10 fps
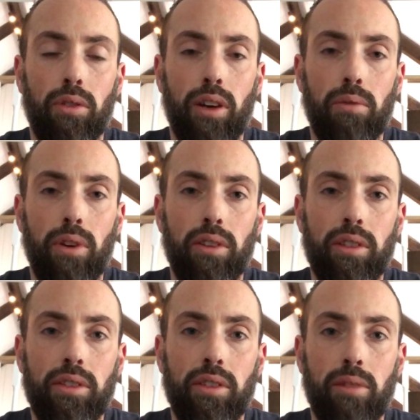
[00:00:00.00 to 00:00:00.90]
So I
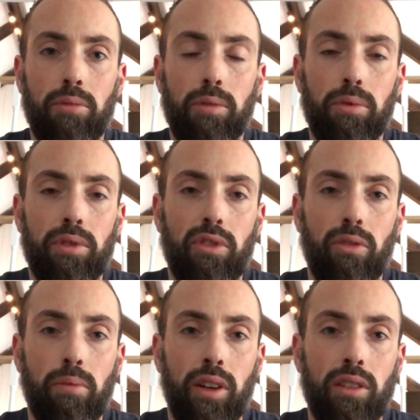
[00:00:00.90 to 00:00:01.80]
rarely see people
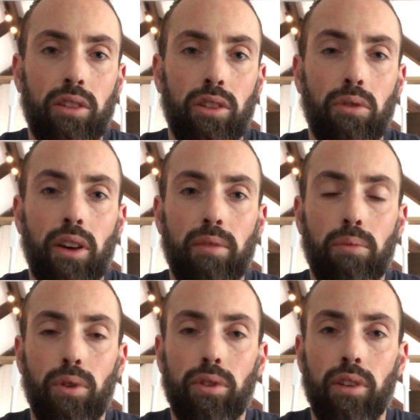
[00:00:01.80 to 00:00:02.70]
self-managing who have
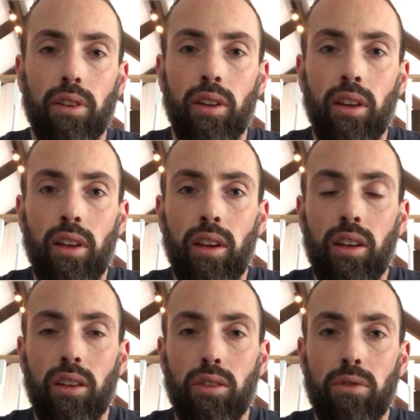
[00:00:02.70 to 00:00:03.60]
more than
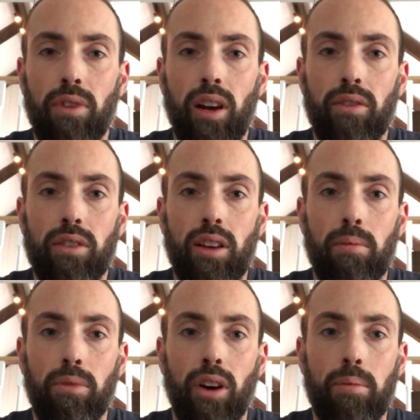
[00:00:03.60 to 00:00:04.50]
5 or
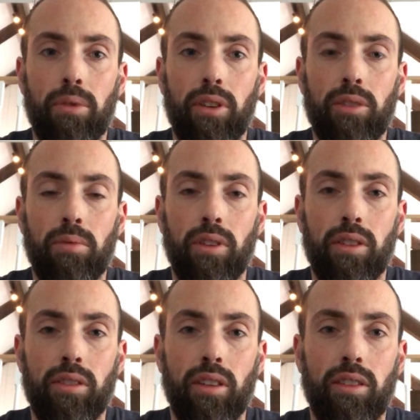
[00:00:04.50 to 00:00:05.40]
10 properties
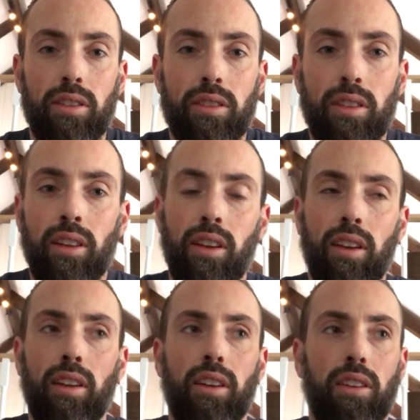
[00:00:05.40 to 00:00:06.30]
because they just
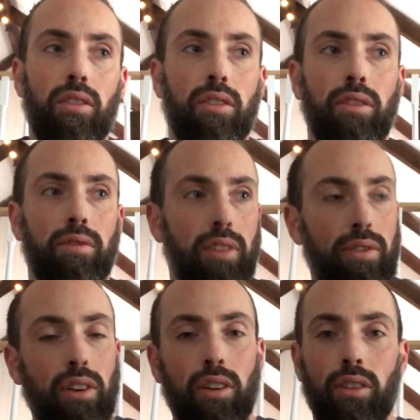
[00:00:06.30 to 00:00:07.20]

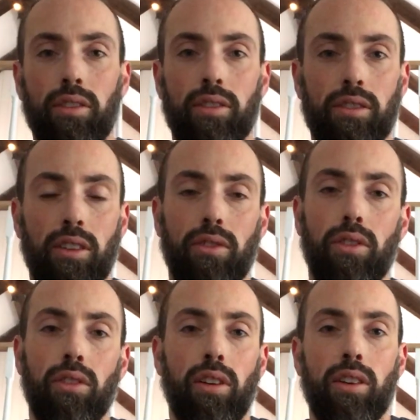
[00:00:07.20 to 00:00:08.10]
they've got all this stuff
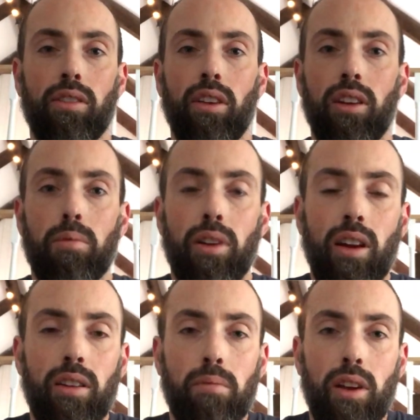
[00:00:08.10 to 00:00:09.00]
going on in their head about
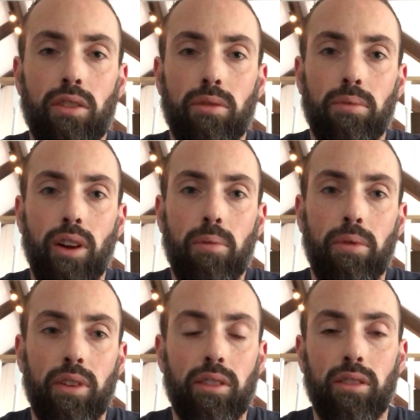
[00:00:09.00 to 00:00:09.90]
how to manage the
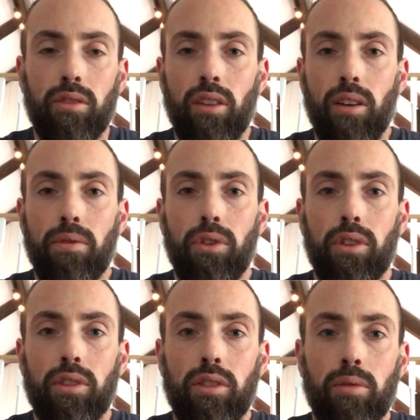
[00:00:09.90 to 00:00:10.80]
properties that they're not
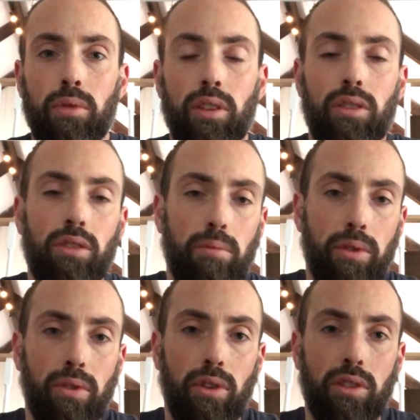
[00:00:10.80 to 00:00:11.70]
focused on what they should
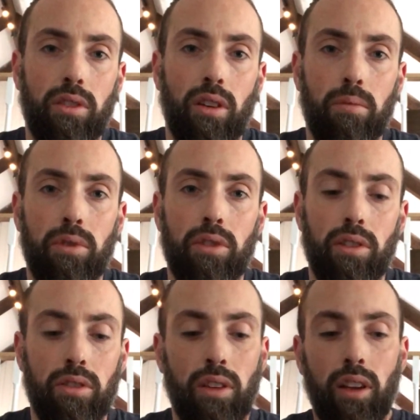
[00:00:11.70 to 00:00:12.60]
be focused on, which
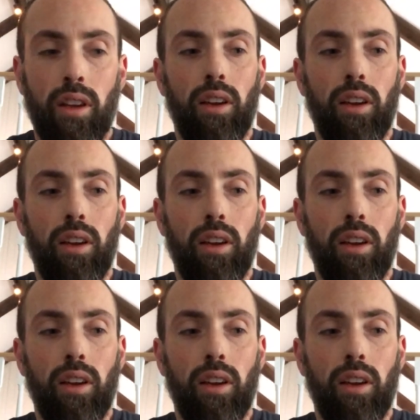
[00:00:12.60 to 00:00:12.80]
is